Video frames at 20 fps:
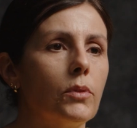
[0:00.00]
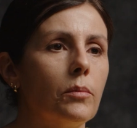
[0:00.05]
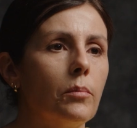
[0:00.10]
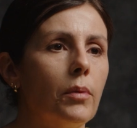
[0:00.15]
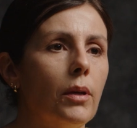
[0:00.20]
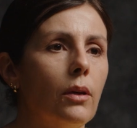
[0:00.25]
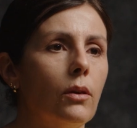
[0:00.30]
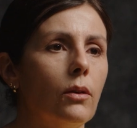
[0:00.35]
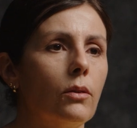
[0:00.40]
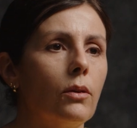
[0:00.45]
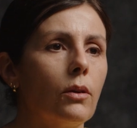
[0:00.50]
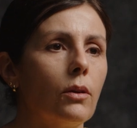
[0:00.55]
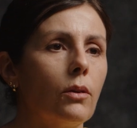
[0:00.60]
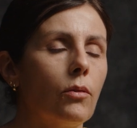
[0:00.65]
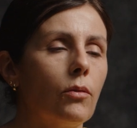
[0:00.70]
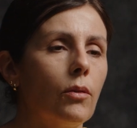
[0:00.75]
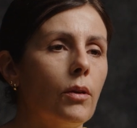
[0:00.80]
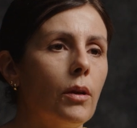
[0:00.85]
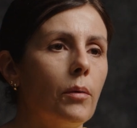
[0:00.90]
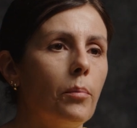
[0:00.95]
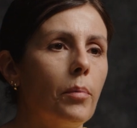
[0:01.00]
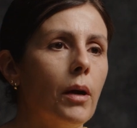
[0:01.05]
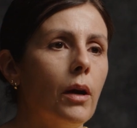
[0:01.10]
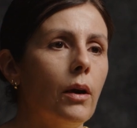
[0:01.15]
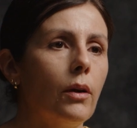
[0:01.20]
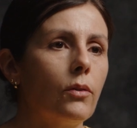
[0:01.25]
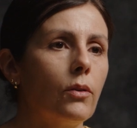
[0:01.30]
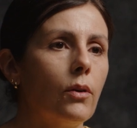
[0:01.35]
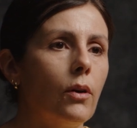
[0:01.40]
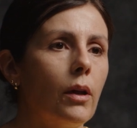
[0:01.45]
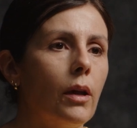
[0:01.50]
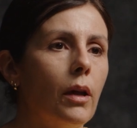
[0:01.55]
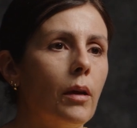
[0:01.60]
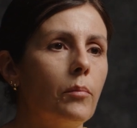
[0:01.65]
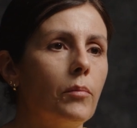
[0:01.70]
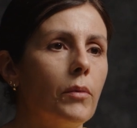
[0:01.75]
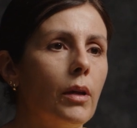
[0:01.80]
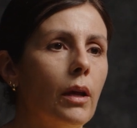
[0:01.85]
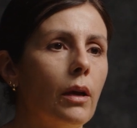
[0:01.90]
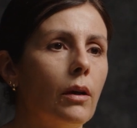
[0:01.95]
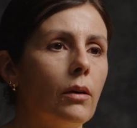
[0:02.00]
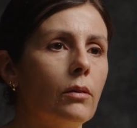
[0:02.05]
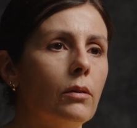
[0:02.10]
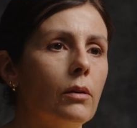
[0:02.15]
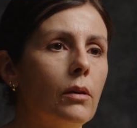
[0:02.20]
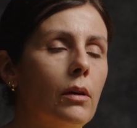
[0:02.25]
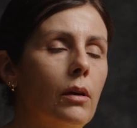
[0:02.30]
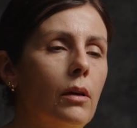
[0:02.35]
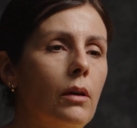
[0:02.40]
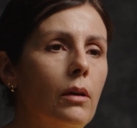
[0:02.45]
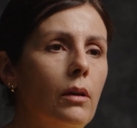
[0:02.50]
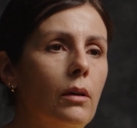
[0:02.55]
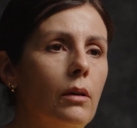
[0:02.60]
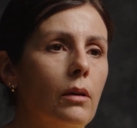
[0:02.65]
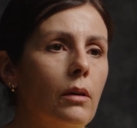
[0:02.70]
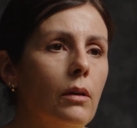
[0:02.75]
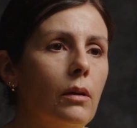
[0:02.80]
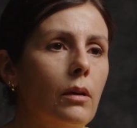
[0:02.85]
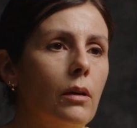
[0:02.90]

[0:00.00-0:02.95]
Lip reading: to be on the career path I am now. Well,